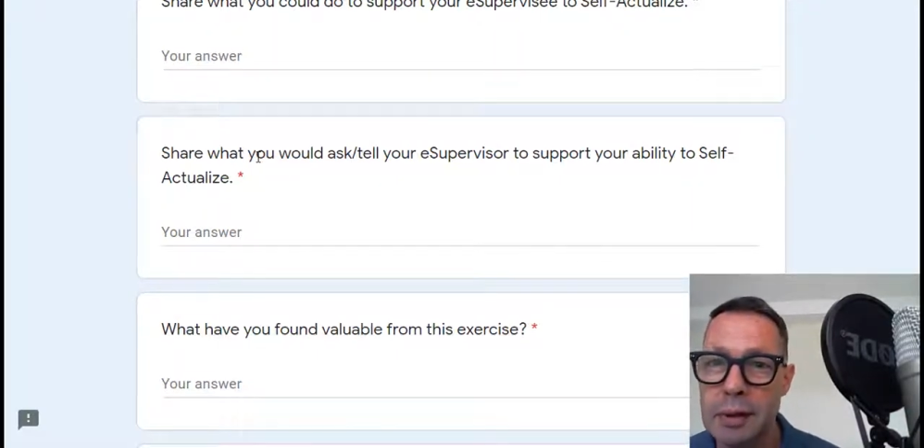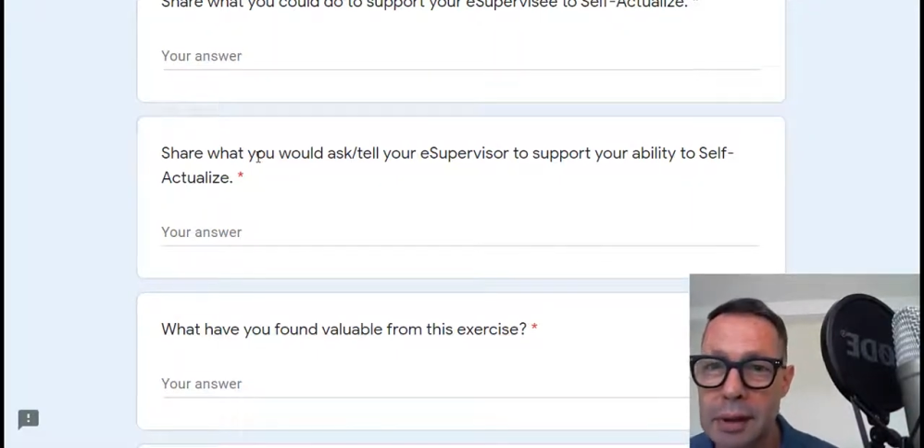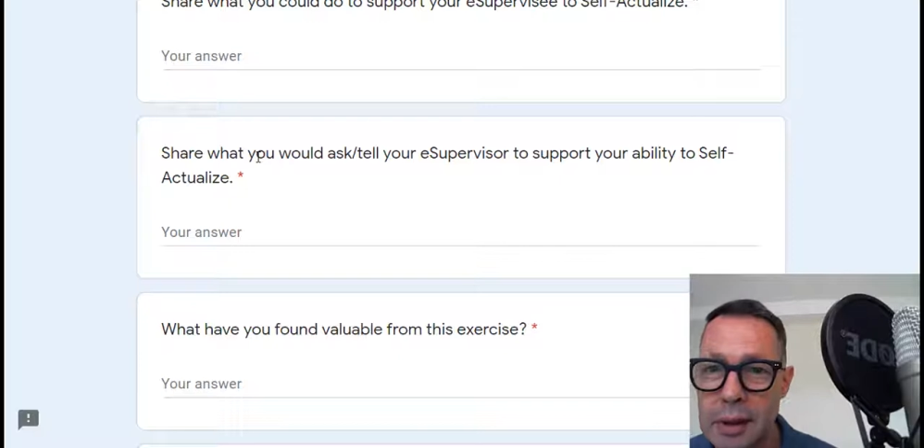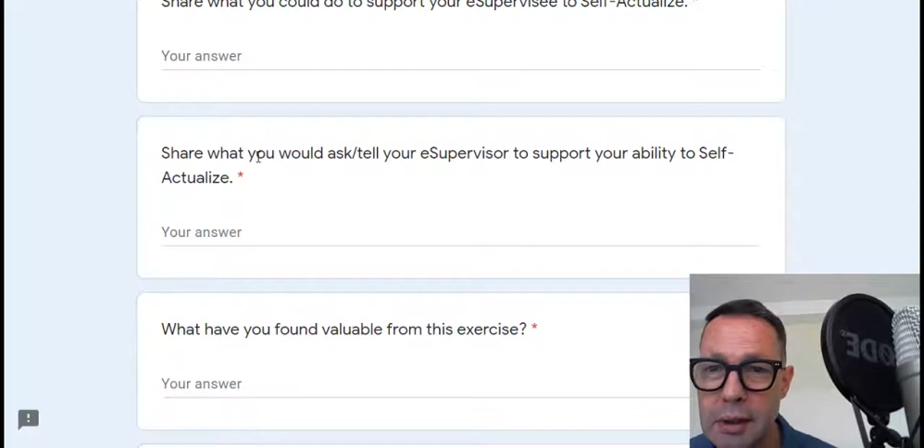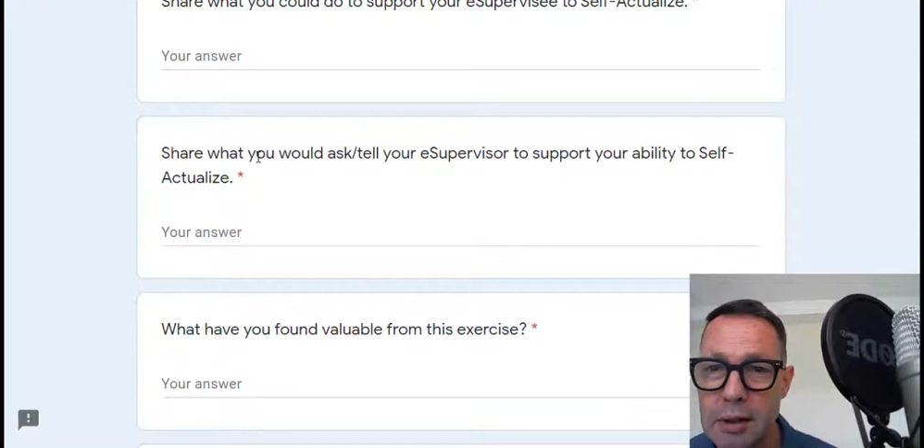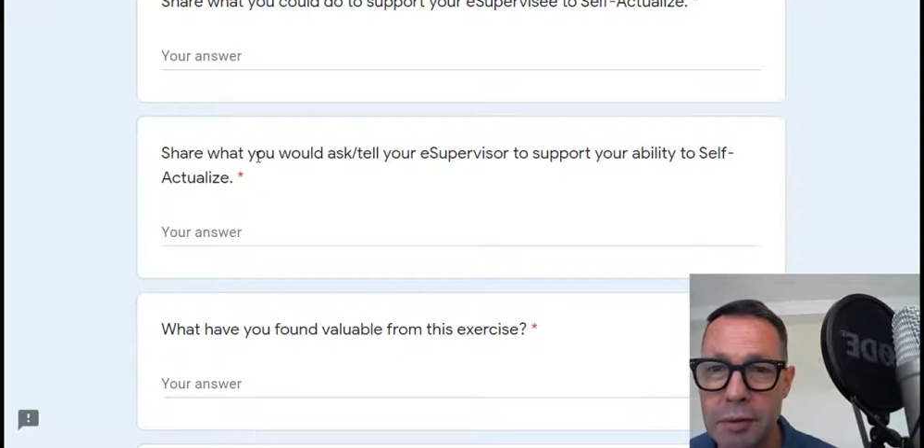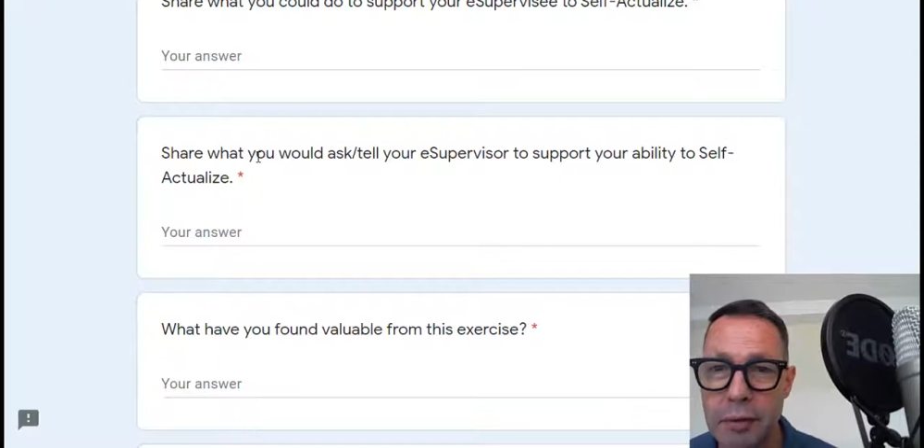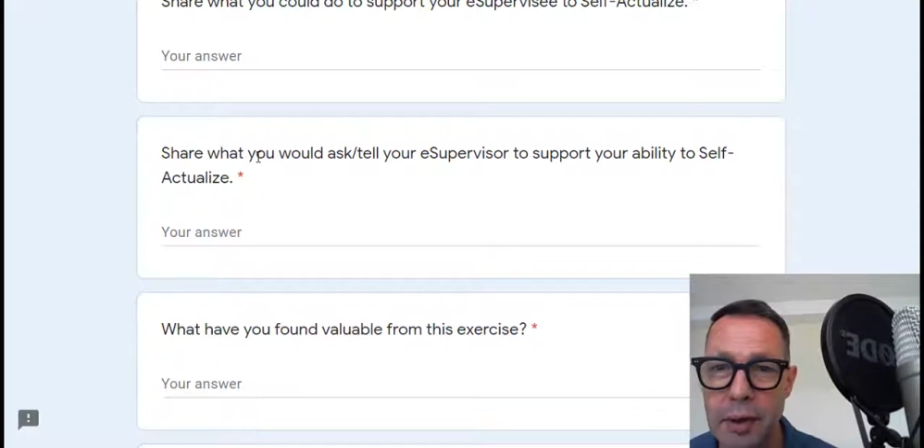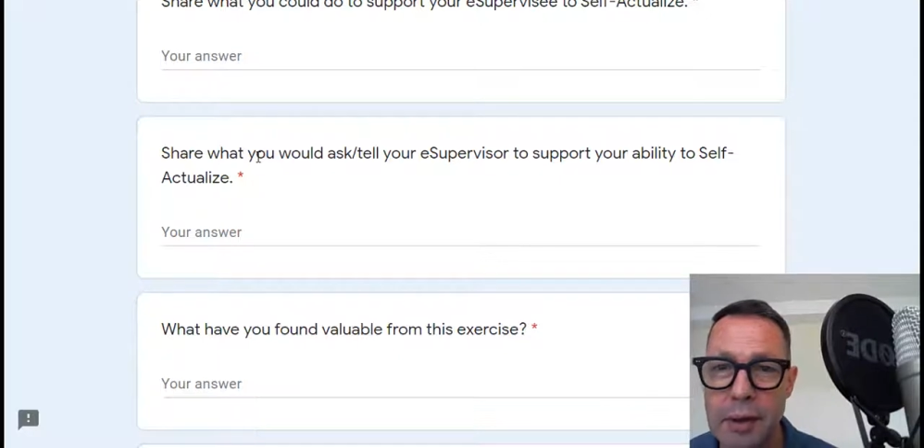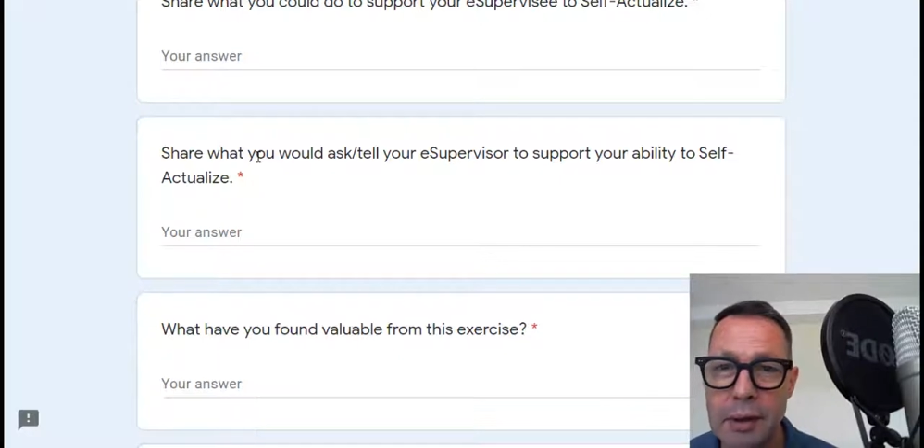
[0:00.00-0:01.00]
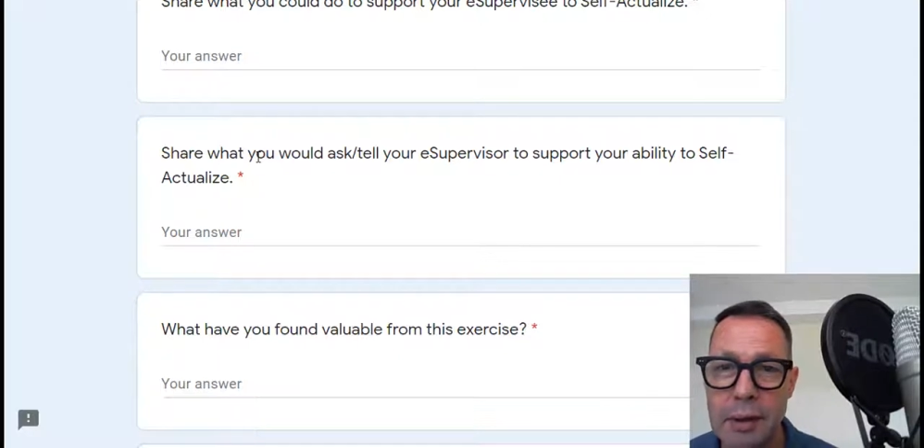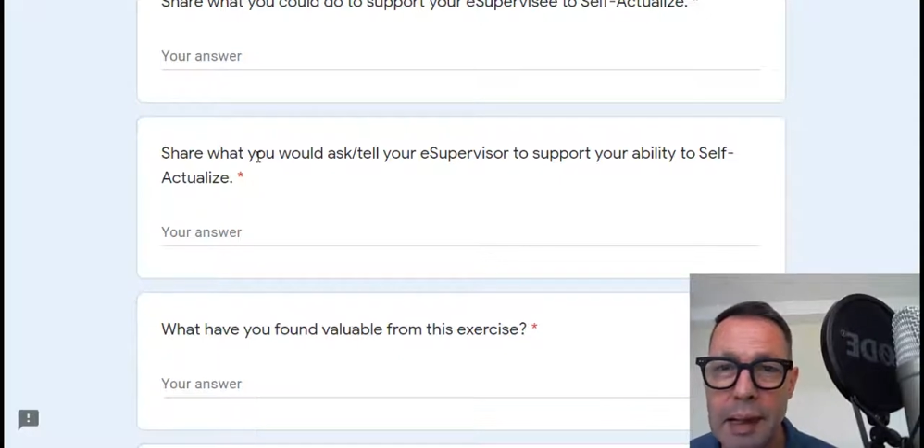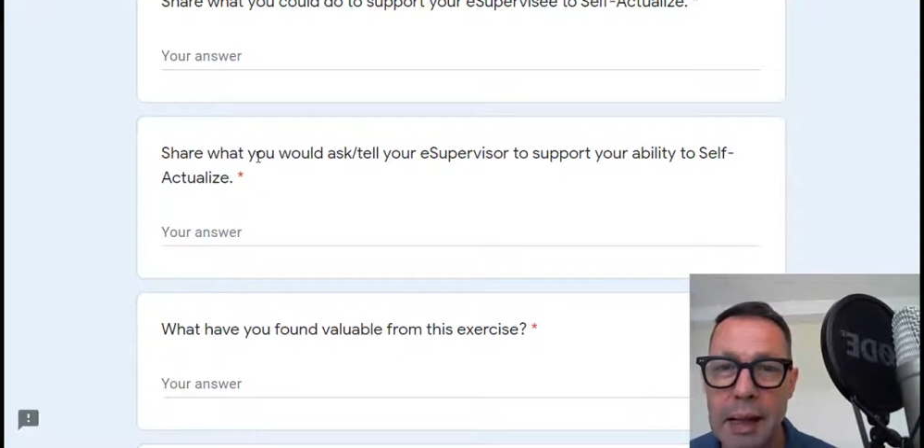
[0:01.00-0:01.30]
eSupervisor,